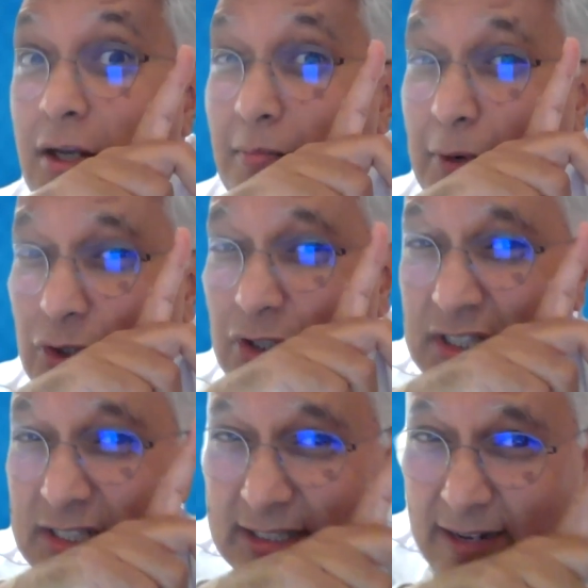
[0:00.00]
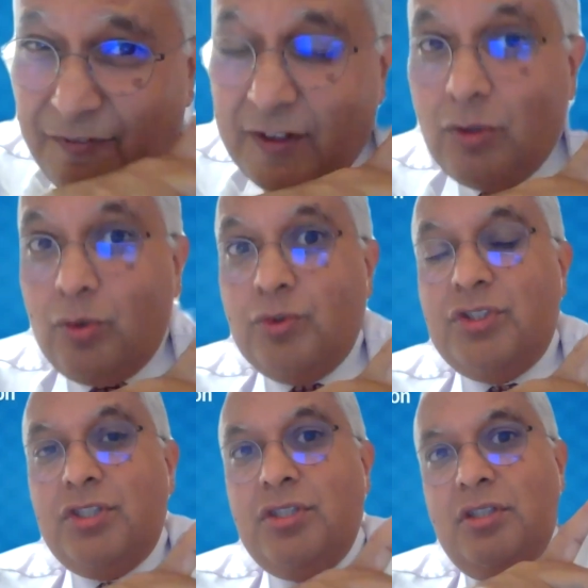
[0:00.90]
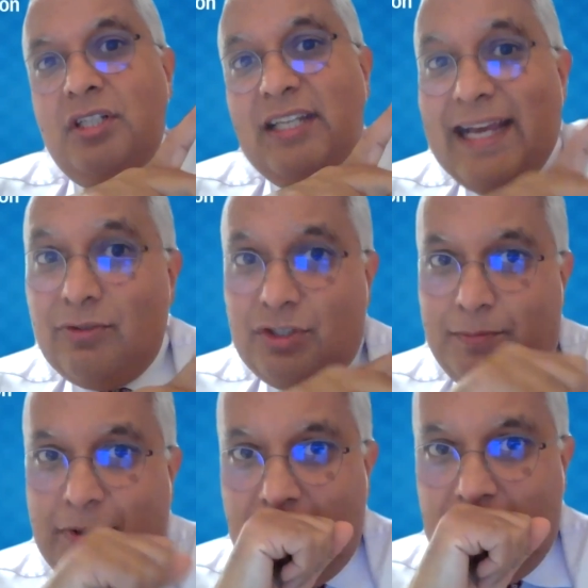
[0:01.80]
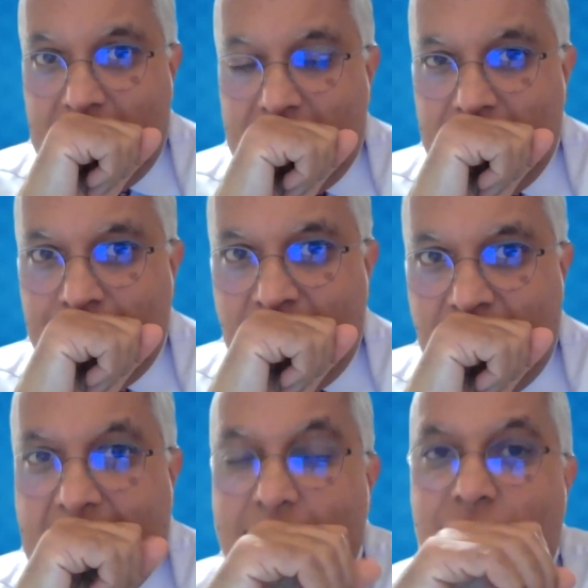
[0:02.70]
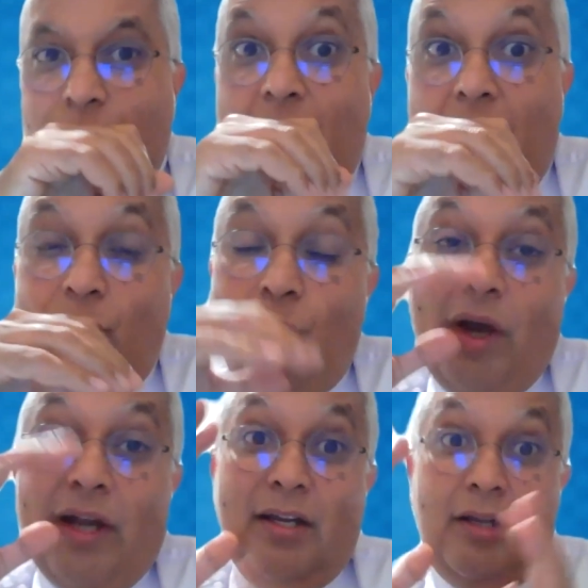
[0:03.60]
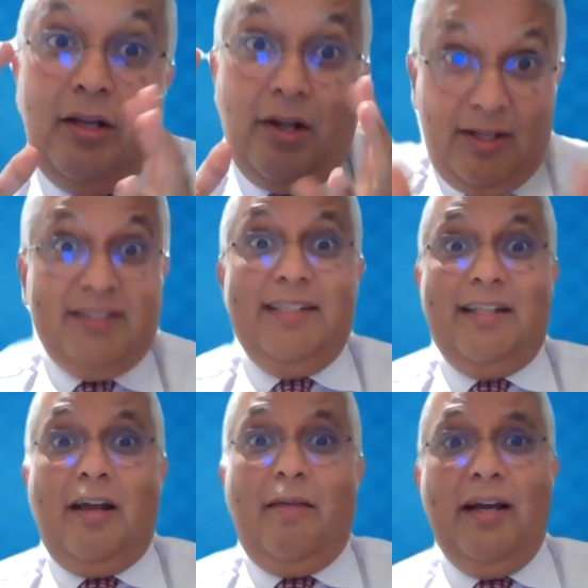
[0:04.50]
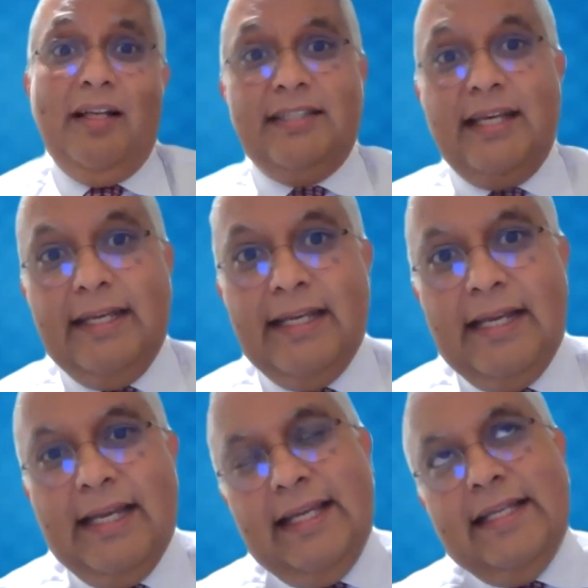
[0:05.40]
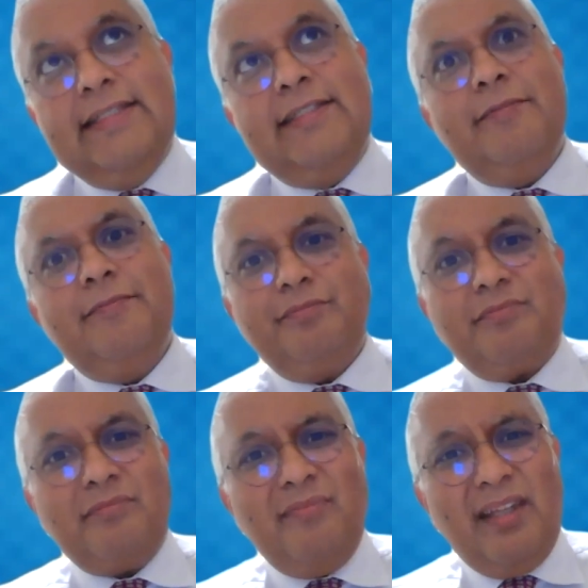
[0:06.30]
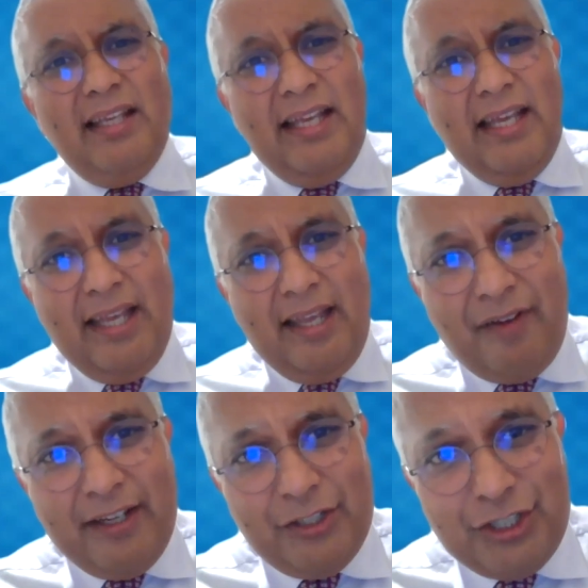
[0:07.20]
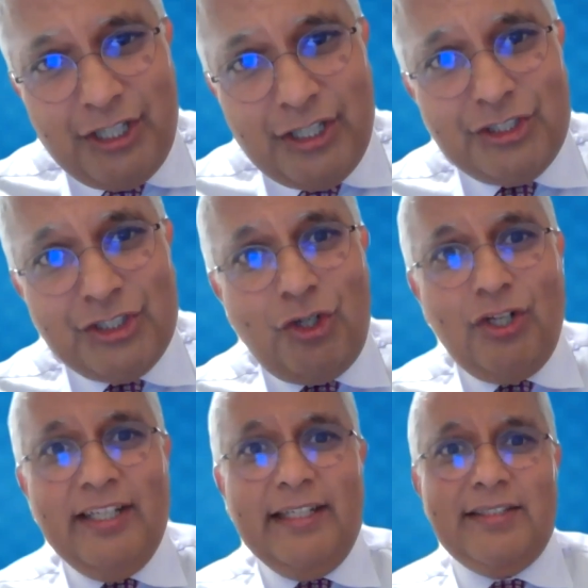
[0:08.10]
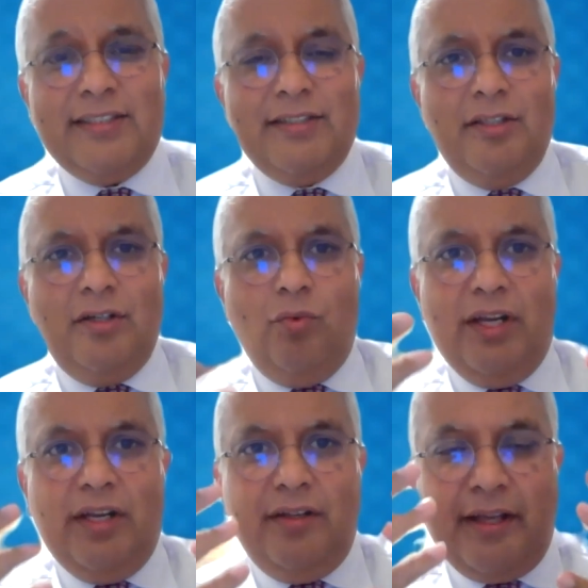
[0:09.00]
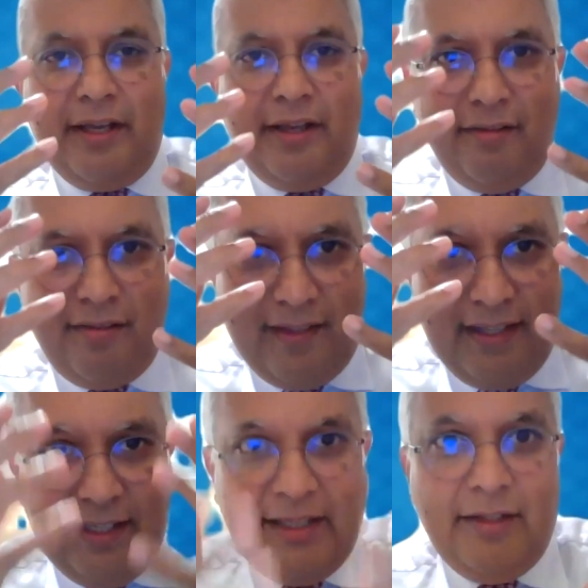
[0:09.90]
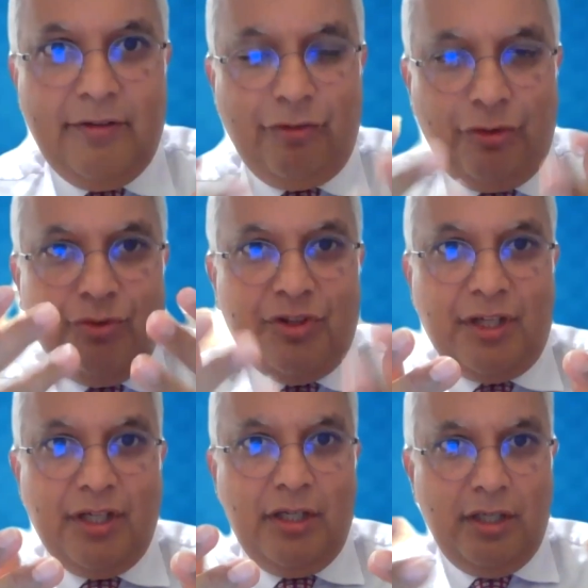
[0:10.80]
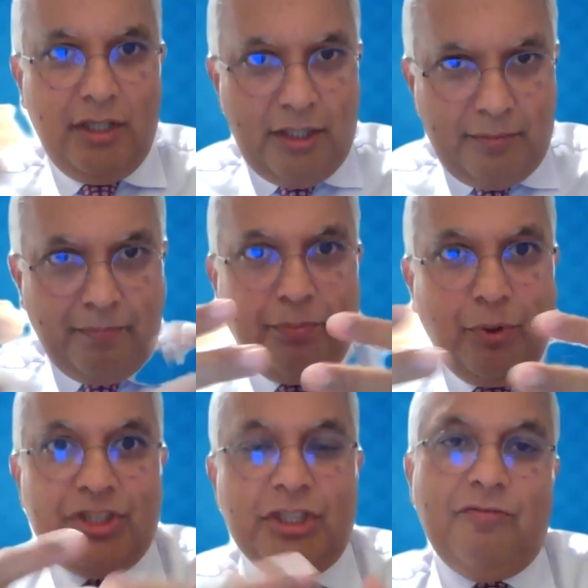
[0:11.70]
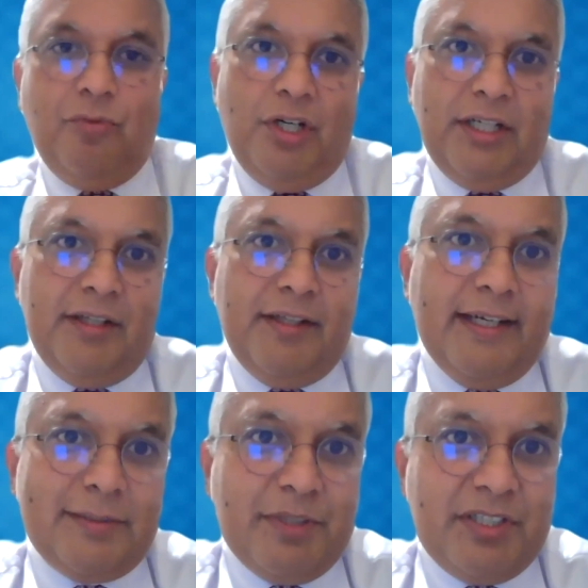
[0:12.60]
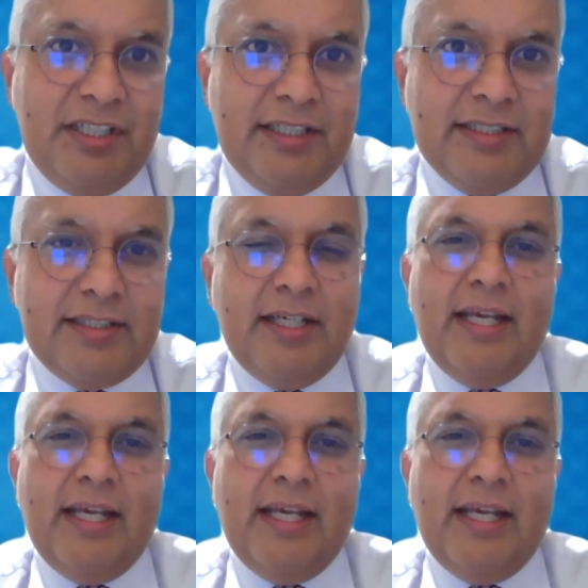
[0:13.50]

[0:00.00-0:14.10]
most difficult counterpart. And so one last thing that I might say is, if I could urge colleagues when they're thinking through the body of work and the expertise,